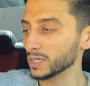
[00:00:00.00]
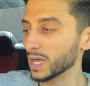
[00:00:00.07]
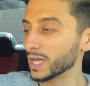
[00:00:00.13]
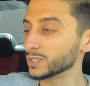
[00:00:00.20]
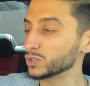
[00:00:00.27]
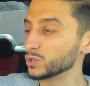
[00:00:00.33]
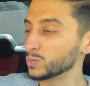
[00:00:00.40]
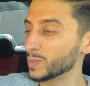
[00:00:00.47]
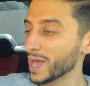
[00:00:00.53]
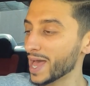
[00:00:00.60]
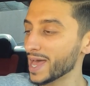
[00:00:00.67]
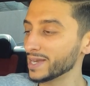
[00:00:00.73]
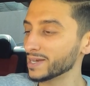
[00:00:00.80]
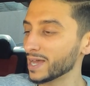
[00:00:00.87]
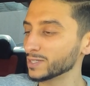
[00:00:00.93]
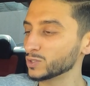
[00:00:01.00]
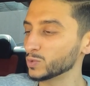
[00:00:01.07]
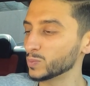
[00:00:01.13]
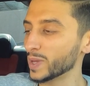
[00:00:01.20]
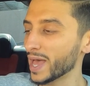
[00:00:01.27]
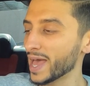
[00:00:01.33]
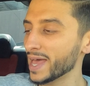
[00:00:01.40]
Not too bad, not too
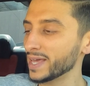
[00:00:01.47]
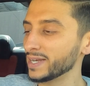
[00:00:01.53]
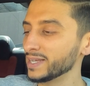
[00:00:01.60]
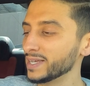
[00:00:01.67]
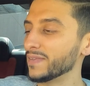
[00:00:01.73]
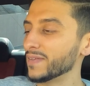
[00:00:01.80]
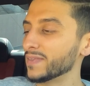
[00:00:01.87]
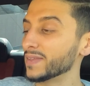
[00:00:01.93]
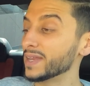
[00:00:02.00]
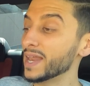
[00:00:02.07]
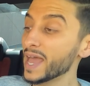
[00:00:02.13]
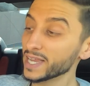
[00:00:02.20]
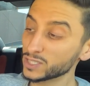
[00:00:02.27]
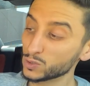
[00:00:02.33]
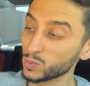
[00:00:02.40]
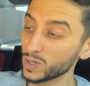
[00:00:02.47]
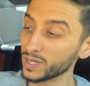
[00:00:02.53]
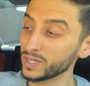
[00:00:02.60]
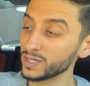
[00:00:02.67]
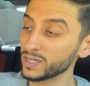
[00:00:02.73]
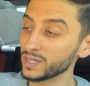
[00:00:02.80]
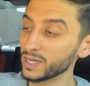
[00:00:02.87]
bad. And then the next
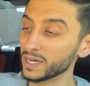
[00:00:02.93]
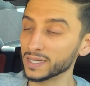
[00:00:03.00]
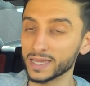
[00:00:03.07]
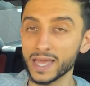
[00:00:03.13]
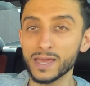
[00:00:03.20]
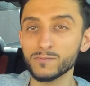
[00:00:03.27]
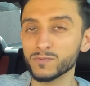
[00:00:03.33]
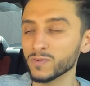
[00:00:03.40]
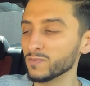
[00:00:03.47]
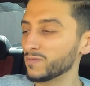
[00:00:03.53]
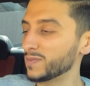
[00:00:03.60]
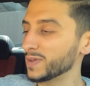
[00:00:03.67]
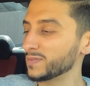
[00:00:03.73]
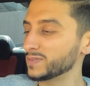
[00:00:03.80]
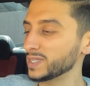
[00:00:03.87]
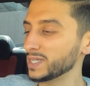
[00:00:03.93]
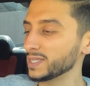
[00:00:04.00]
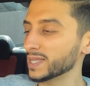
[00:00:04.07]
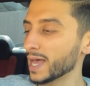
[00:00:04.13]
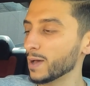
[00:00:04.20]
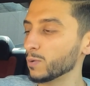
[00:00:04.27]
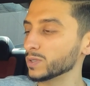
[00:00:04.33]
one, again from 50,
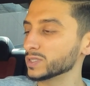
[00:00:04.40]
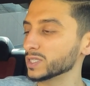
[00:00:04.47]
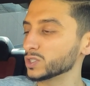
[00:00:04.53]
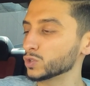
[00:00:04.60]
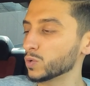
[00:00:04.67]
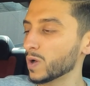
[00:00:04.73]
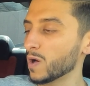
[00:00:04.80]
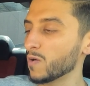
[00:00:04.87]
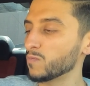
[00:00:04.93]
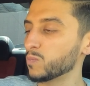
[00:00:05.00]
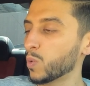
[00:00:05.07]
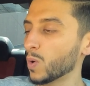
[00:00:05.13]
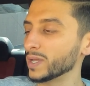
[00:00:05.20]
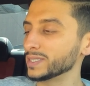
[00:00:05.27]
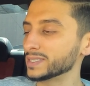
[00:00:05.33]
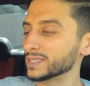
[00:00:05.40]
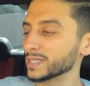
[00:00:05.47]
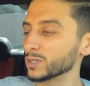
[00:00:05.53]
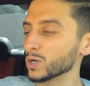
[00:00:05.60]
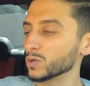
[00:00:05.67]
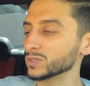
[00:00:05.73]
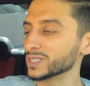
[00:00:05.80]
that was a
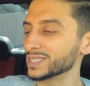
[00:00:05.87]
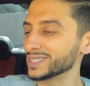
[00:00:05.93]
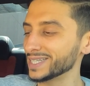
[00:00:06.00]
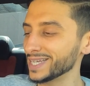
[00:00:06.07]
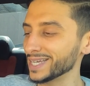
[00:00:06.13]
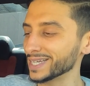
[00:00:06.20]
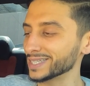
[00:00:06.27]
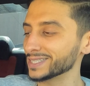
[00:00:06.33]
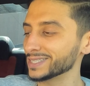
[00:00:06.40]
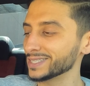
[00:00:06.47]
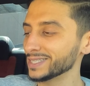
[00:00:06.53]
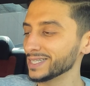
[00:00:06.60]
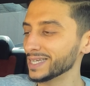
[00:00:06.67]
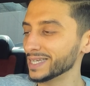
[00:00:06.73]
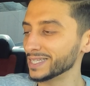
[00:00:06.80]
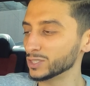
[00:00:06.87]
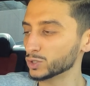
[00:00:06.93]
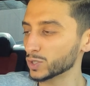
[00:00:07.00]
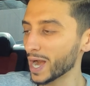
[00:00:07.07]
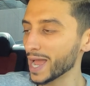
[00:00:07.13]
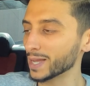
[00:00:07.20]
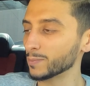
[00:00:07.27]
12.06 in
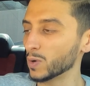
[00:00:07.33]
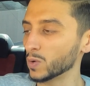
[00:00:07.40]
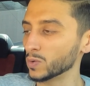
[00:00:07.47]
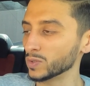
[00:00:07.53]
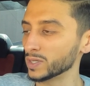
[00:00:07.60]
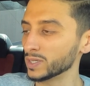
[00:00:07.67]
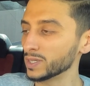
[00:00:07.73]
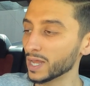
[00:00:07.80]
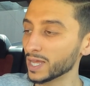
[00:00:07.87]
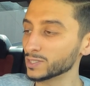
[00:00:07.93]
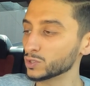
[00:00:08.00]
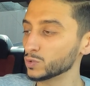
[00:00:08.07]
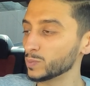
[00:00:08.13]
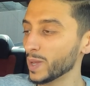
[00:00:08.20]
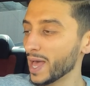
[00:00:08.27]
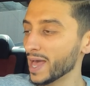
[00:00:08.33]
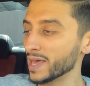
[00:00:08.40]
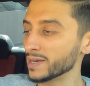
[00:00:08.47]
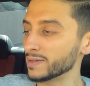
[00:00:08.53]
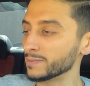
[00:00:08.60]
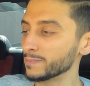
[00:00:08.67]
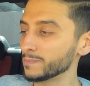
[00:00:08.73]
track mode. Not too
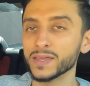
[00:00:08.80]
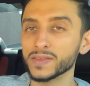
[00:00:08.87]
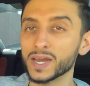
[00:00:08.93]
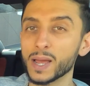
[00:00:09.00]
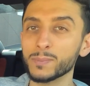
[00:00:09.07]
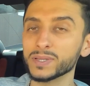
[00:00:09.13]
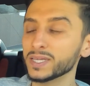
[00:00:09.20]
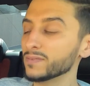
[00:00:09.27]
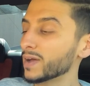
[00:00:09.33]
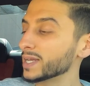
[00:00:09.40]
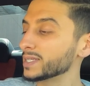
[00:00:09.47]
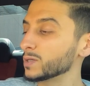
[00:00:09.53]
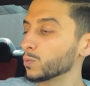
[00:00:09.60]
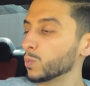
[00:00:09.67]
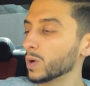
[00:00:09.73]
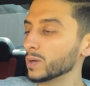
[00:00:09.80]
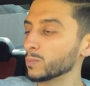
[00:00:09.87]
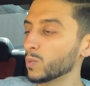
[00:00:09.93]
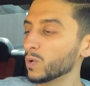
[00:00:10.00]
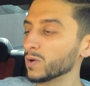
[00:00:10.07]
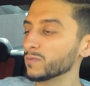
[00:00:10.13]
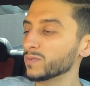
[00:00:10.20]
bad. And then I believe I did one
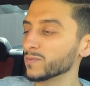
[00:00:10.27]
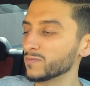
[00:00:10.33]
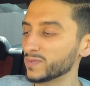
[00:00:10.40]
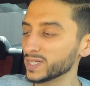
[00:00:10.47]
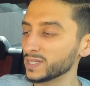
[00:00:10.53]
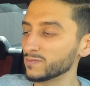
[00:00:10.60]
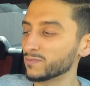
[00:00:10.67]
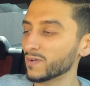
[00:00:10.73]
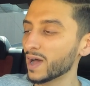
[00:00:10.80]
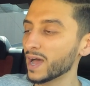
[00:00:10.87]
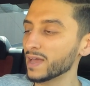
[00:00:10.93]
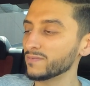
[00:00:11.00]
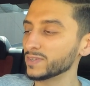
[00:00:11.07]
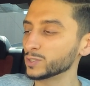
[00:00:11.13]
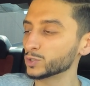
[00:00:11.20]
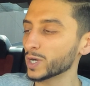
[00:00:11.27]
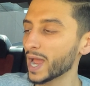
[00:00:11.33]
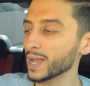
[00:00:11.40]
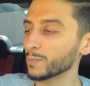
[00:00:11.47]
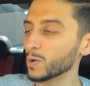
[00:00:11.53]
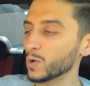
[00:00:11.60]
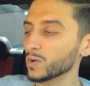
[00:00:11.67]
more from 55 in
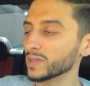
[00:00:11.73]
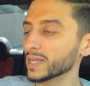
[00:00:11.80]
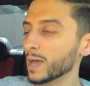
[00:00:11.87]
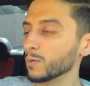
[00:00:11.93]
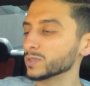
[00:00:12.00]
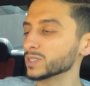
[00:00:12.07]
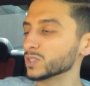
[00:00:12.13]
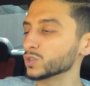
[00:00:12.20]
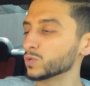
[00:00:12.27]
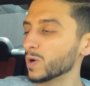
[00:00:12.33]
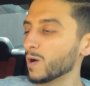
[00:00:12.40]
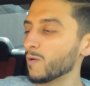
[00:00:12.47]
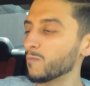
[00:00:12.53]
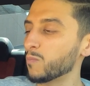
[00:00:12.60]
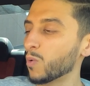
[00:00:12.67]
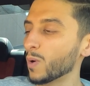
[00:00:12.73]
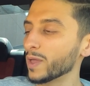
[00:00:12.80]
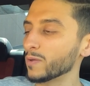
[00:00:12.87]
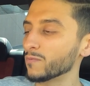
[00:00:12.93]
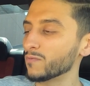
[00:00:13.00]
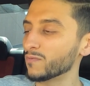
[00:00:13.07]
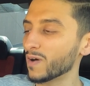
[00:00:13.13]
track mode, and that was a
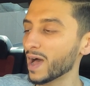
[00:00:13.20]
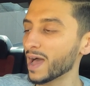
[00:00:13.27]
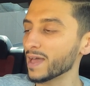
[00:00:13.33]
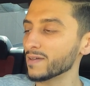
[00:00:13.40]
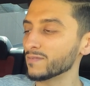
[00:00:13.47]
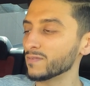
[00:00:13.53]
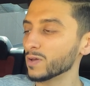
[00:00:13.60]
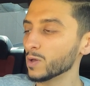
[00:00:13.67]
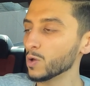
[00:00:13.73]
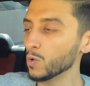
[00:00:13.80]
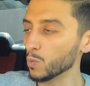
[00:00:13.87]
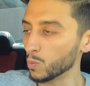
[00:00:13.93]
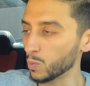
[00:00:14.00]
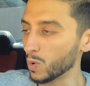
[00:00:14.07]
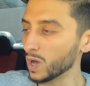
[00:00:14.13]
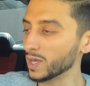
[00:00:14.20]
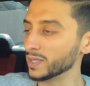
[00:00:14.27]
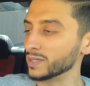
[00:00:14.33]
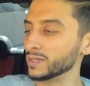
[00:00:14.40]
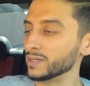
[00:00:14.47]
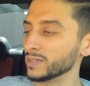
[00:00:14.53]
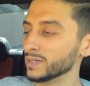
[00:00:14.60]

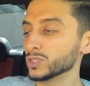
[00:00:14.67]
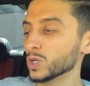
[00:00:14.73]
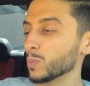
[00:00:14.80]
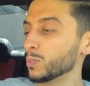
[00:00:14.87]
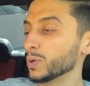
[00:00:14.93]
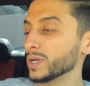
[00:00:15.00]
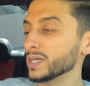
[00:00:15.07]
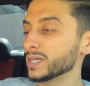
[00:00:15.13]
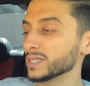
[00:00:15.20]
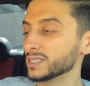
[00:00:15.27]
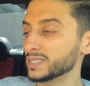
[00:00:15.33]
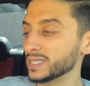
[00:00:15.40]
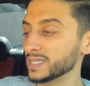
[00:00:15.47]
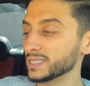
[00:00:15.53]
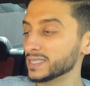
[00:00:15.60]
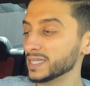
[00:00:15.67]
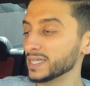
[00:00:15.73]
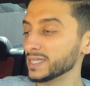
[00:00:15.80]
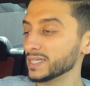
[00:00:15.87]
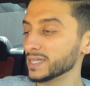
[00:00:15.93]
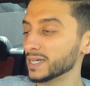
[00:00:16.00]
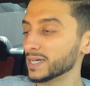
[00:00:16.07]
12.51. So pretty
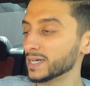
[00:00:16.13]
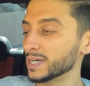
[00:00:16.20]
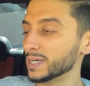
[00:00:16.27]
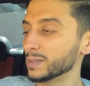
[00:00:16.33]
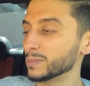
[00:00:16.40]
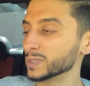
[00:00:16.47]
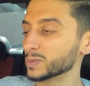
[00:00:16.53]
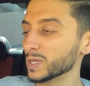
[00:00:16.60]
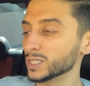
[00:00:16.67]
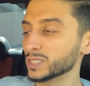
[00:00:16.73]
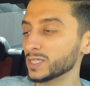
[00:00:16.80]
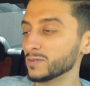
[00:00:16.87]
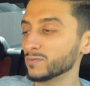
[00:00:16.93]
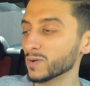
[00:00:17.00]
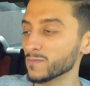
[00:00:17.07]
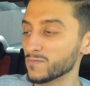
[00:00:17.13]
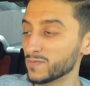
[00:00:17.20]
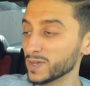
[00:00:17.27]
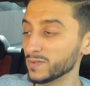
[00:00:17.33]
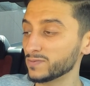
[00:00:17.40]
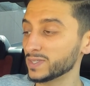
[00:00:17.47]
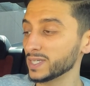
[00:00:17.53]
consistent, especially from
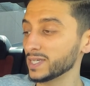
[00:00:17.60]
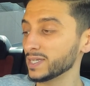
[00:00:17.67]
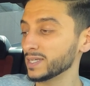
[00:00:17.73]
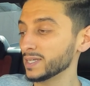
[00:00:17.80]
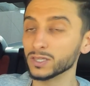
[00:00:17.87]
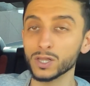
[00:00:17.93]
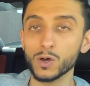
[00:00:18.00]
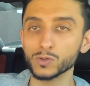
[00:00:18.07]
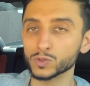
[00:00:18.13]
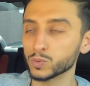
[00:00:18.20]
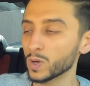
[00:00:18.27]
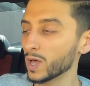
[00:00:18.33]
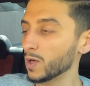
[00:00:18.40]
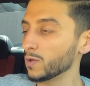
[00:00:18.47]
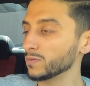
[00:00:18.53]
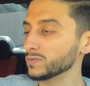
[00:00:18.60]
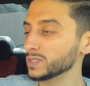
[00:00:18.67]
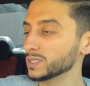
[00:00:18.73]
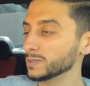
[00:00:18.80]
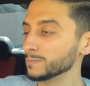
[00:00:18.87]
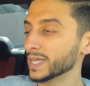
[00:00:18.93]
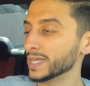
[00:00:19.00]
50, low
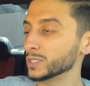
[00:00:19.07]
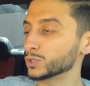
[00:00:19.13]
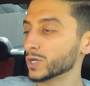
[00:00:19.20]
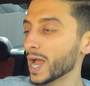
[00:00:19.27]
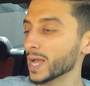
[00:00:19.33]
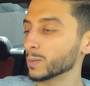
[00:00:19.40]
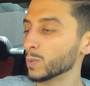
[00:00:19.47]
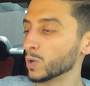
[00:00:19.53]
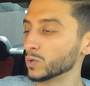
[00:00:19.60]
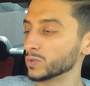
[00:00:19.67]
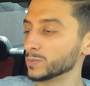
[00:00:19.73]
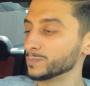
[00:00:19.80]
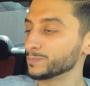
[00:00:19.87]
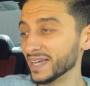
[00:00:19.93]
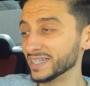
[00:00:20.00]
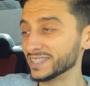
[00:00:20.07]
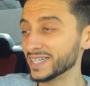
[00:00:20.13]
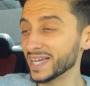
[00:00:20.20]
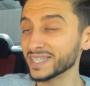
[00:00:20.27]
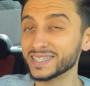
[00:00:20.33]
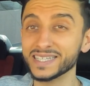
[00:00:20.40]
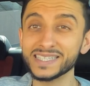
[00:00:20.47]
12s in track mode. And
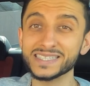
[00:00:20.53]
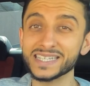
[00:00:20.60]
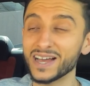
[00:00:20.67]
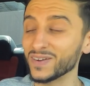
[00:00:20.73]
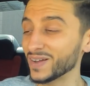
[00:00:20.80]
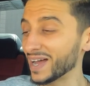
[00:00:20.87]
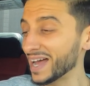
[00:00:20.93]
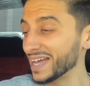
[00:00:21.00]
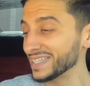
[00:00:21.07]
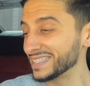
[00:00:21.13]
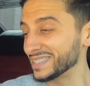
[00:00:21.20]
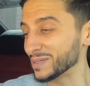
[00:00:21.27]
check this out, guys.